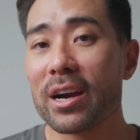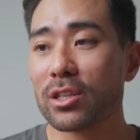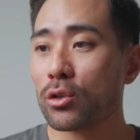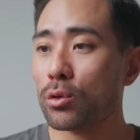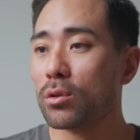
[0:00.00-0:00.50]
I
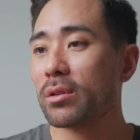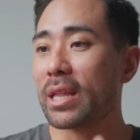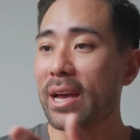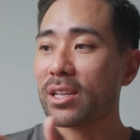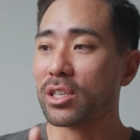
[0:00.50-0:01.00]
tool
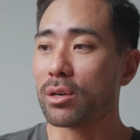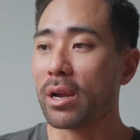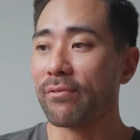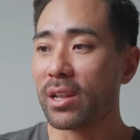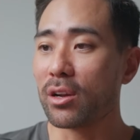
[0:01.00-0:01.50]
that can
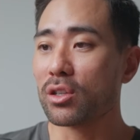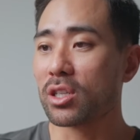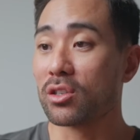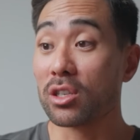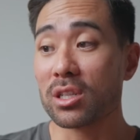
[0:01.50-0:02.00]
generate
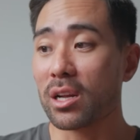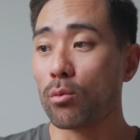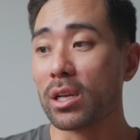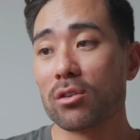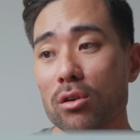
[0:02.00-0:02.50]
videos just like
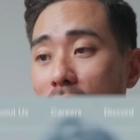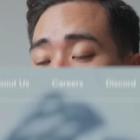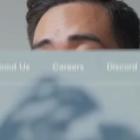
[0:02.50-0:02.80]
what you're